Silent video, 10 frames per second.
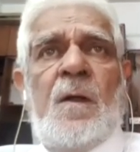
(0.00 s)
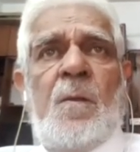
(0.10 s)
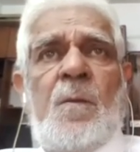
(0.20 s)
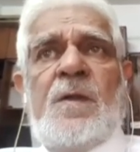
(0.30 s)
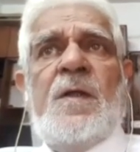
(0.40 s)

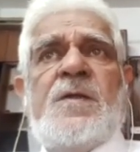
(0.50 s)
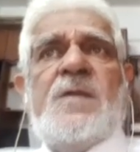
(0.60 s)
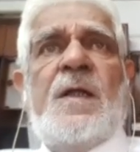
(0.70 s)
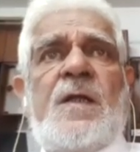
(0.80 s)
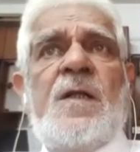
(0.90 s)
But there's
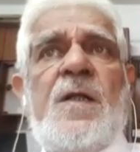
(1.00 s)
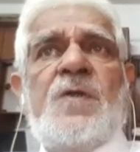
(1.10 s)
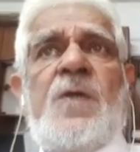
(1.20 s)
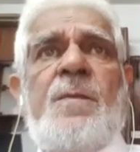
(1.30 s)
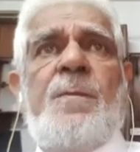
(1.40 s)
that
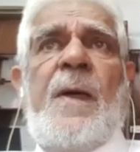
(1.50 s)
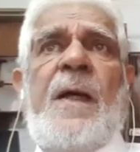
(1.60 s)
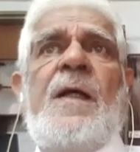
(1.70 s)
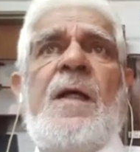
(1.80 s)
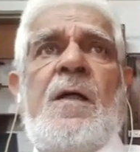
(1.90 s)
initial
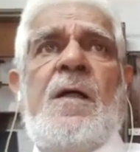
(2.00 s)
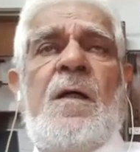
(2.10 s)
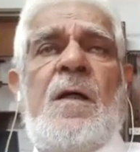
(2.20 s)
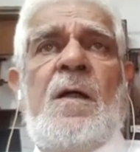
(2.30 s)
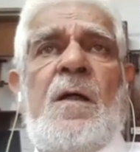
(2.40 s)
panic
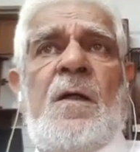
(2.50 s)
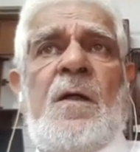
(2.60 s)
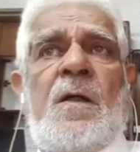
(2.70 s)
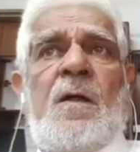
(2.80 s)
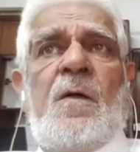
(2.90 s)

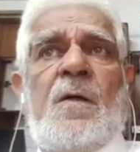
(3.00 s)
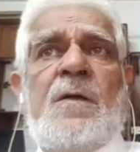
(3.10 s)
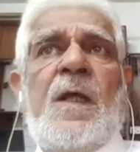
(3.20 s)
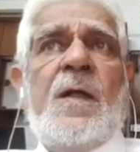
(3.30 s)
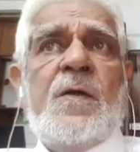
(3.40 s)

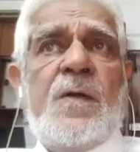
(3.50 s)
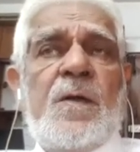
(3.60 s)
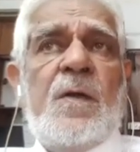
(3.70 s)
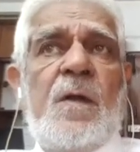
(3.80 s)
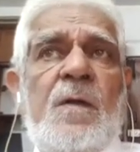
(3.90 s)
that
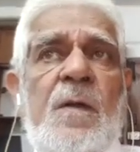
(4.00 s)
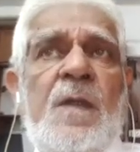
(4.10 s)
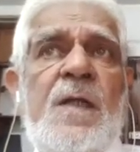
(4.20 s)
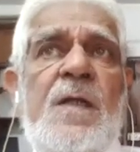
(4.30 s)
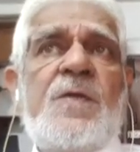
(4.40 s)

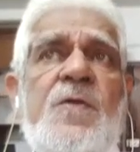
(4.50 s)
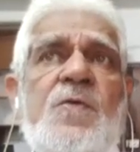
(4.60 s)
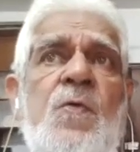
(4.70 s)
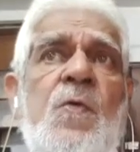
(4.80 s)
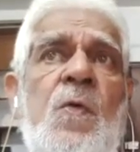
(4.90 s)
leads
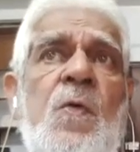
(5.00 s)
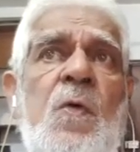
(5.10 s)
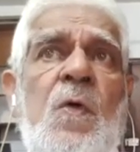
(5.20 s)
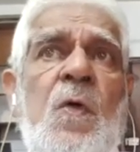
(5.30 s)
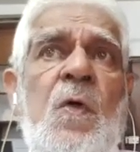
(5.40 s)
to
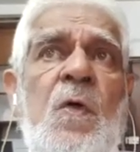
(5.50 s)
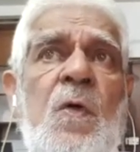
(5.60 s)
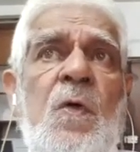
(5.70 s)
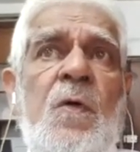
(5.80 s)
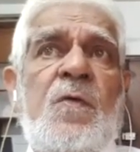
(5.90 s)

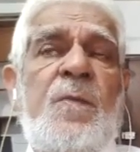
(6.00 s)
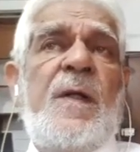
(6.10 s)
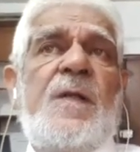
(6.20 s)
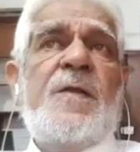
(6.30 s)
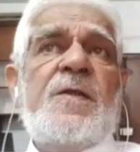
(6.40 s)

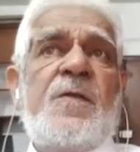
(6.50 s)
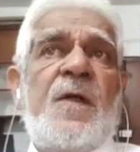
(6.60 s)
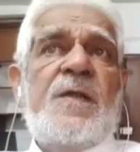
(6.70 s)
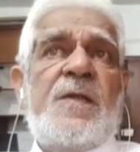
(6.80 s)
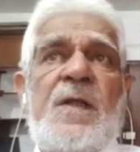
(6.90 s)
tremendous
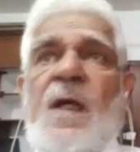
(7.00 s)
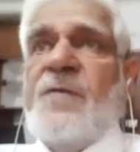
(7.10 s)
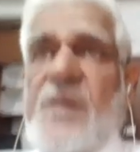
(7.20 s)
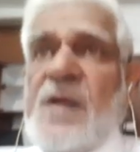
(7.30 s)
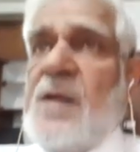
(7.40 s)
stress, and
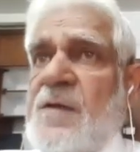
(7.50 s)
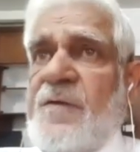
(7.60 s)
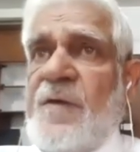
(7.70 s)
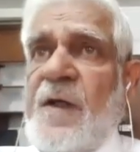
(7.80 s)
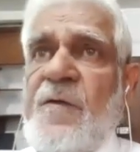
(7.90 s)
I've seen this
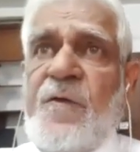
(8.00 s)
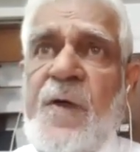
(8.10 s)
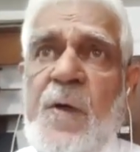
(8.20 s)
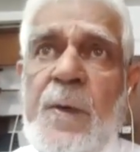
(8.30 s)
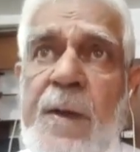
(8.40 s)
very
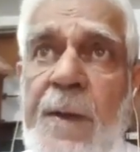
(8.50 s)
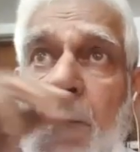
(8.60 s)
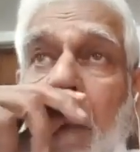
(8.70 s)
frequently